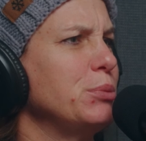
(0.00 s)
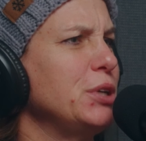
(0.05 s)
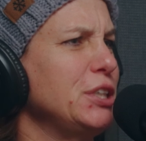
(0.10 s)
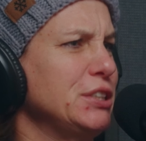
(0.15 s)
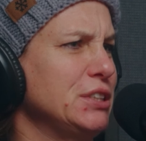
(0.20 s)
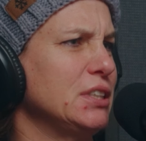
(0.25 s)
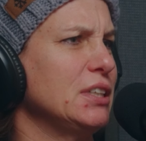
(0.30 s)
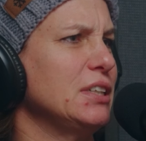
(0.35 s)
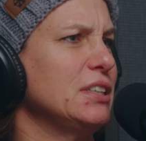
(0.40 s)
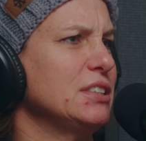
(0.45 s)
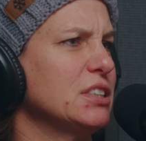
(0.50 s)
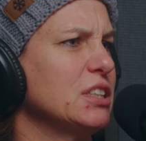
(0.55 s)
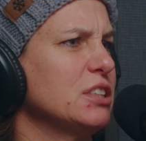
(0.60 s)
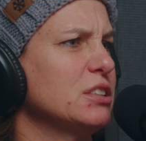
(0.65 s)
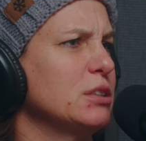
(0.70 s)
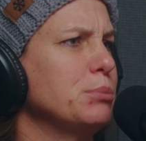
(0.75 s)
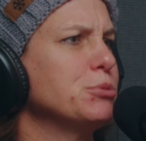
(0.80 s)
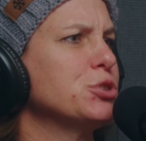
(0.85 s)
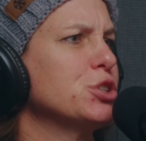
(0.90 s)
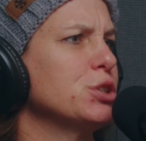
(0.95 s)
means to us.
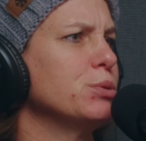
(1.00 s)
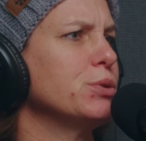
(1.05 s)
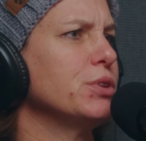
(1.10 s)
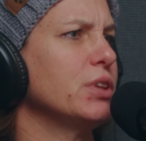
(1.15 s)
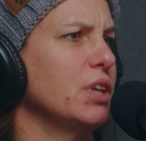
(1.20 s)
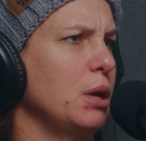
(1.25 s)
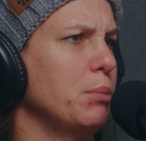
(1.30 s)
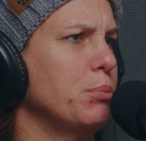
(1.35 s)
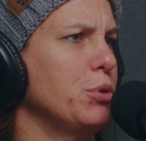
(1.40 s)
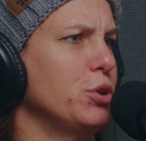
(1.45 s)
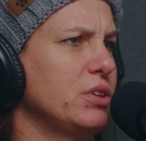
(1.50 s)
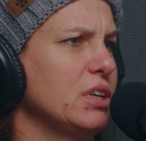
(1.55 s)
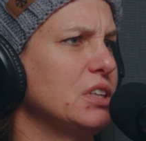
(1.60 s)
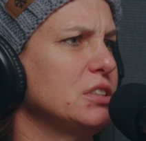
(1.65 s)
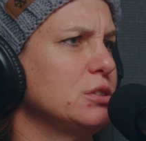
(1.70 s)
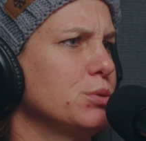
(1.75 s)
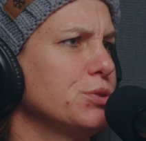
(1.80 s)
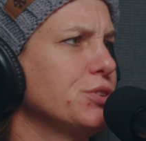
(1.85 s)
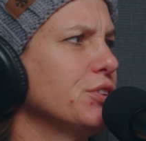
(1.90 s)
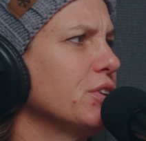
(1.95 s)
Because I'm sure when they put
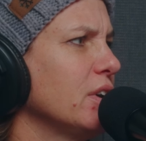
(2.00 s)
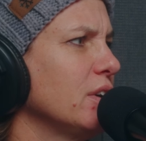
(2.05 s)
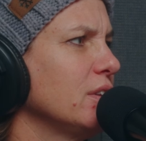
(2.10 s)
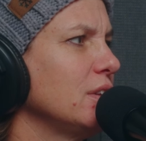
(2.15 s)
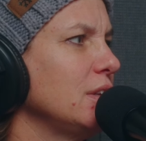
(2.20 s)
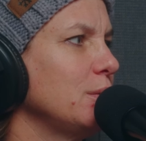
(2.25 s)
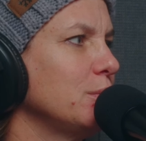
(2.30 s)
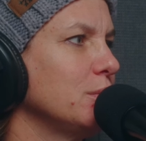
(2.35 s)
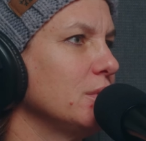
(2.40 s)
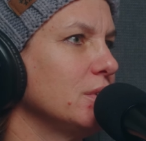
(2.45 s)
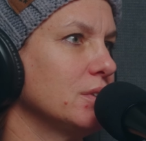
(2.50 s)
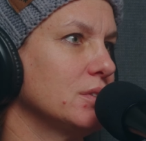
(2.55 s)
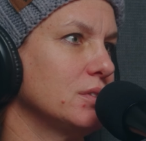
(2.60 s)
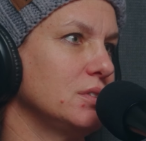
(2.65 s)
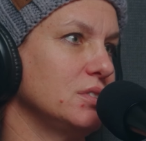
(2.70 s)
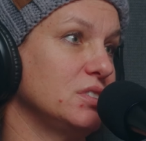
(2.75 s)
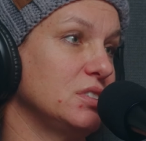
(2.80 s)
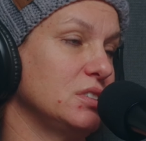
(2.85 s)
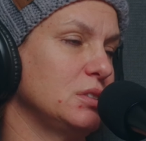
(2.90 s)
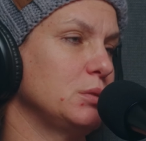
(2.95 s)
that sweatshirt on, they were like,
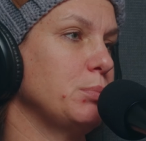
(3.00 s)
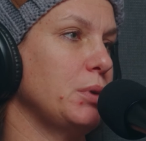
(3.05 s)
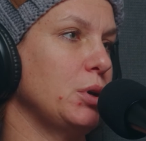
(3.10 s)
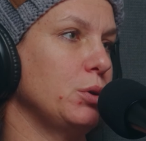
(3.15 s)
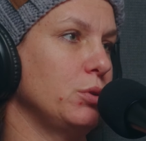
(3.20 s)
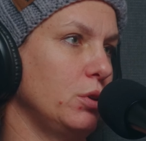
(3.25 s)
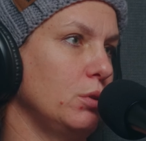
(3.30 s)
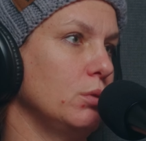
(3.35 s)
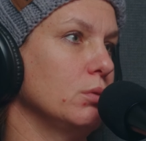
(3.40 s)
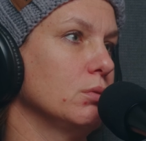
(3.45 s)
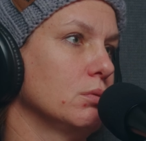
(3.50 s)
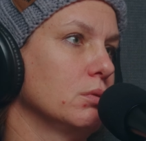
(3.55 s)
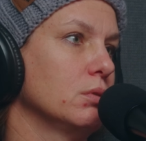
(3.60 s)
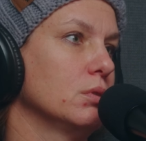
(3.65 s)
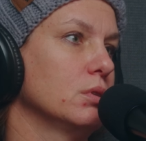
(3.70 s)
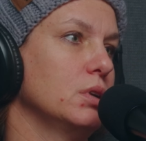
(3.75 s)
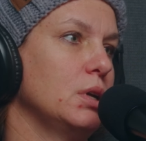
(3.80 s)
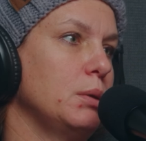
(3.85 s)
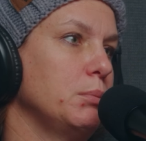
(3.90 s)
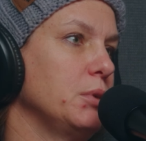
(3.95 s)
this is about you,
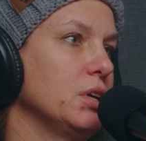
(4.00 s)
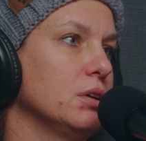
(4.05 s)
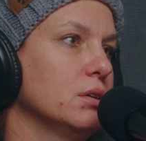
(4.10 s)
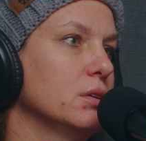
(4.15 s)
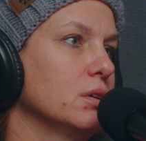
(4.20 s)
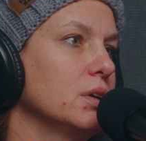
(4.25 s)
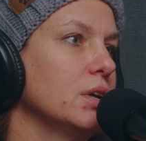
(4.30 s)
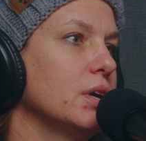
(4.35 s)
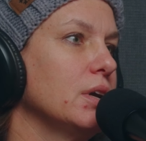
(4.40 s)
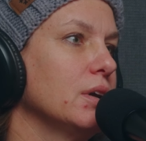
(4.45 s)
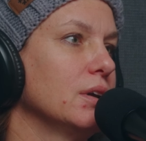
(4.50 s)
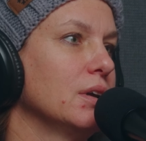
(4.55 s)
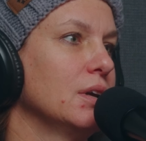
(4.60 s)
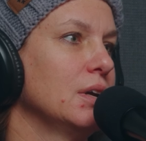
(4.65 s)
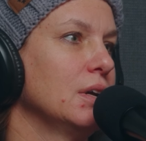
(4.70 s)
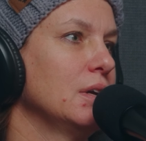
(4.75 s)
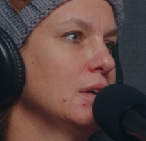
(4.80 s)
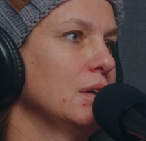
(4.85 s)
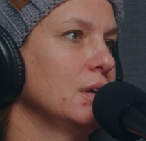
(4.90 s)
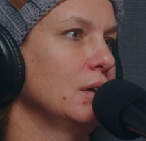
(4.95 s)
not me. Yeah.
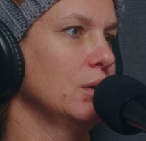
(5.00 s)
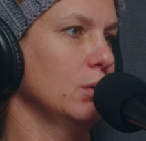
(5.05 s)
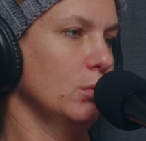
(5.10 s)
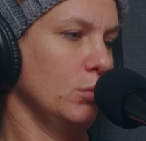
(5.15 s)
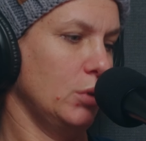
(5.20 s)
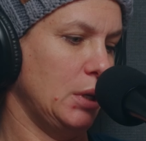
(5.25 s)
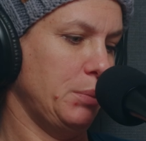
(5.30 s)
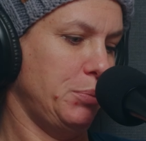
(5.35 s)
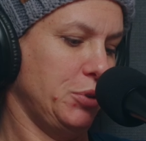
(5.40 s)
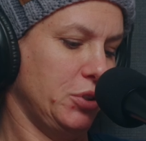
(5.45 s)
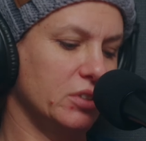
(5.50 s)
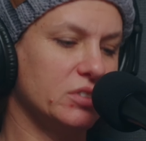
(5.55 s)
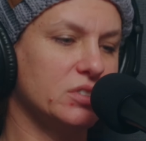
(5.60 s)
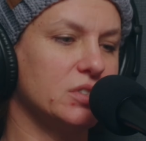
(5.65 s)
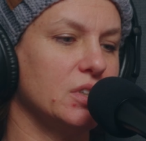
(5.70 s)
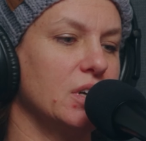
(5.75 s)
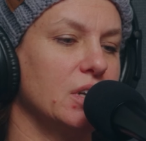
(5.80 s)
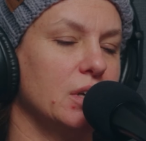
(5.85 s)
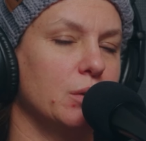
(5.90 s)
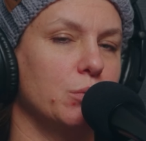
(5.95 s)
When I put
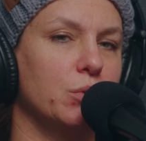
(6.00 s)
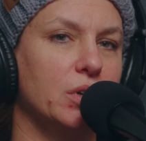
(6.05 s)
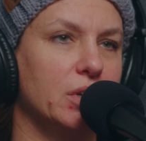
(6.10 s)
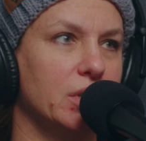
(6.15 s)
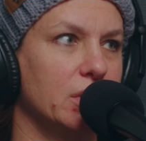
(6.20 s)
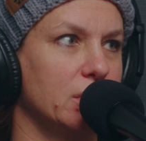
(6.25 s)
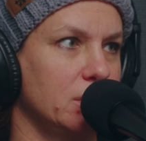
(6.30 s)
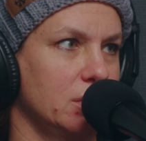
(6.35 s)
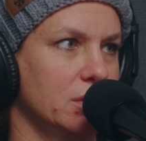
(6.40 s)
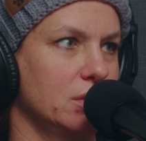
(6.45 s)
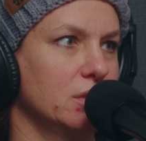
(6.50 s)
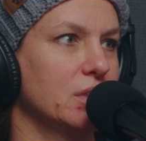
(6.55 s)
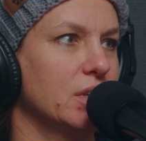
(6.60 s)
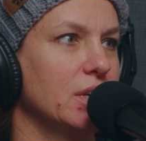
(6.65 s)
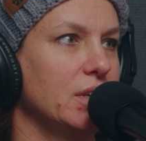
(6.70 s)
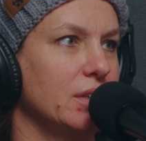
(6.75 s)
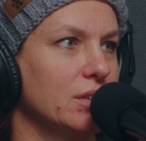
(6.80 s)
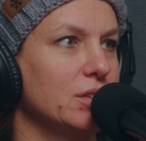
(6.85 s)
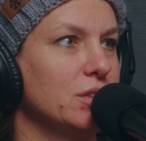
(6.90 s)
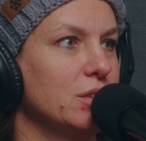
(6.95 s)
this on, I wanted
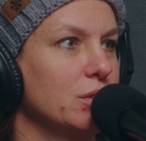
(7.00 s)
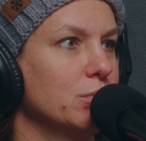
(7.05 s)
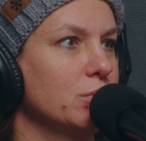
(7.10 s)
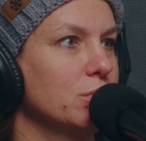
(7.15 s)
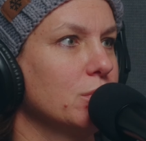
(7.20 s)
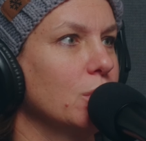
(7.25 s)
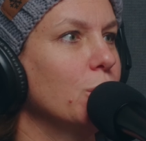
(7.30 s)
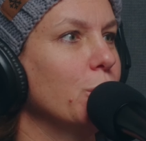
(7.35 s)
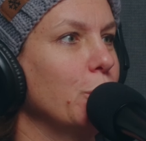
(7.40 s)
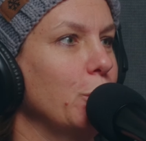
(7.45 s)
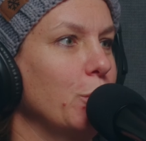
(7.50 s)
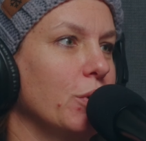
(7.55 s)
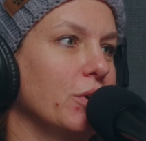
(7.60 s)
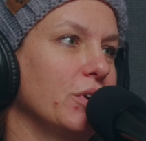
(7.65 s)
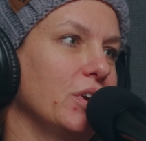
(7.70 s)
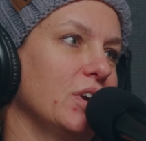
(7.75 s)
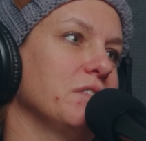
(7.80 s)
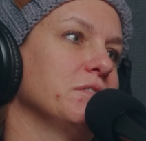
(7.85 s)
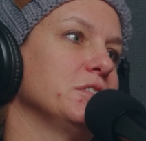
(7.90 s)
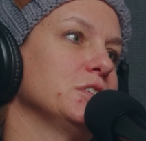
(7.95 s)
Kaylin to, oh, you already have